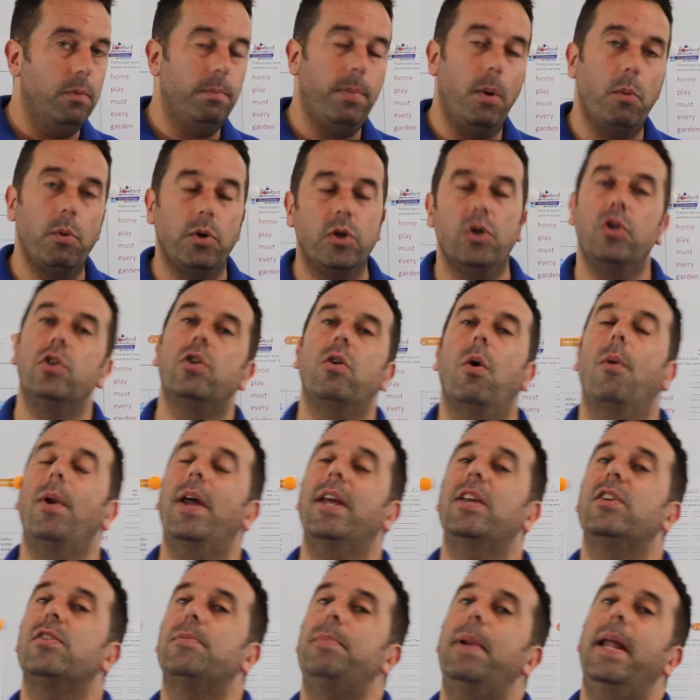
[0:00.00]
but we're just going to
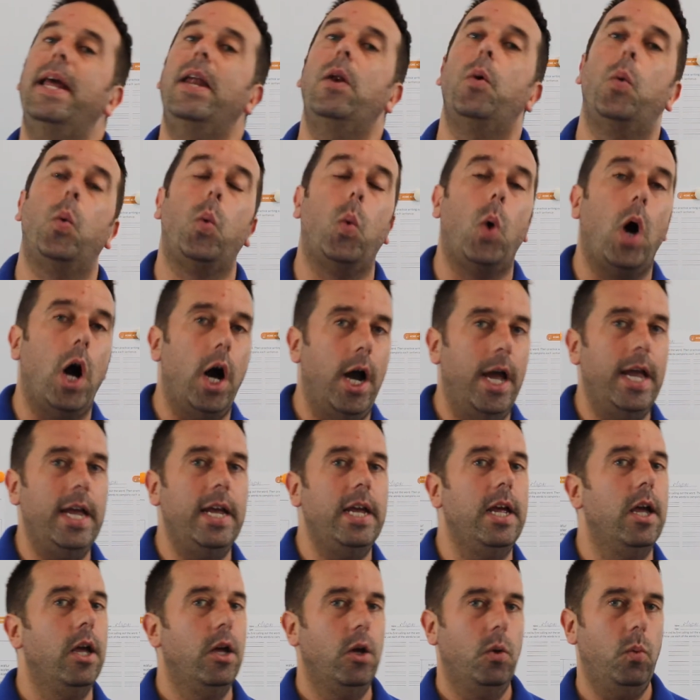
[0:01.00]
explain
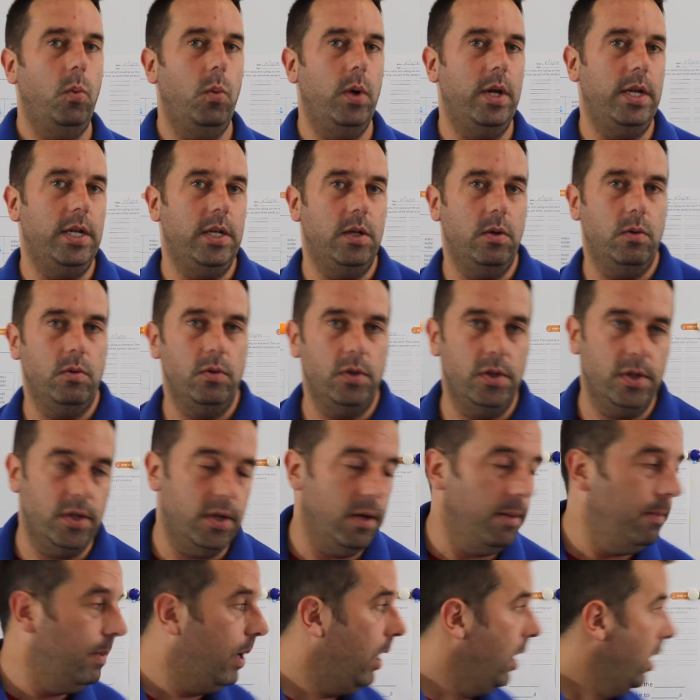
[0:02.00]
why we use
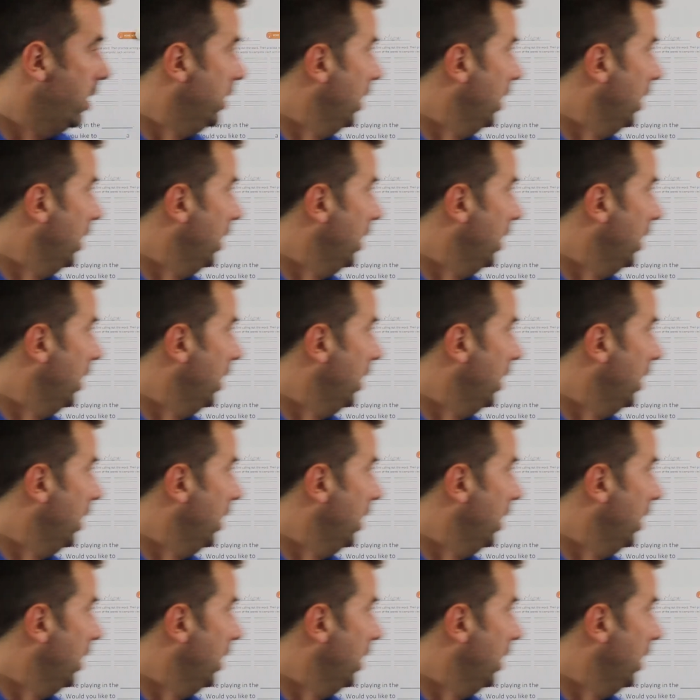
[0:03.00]
them.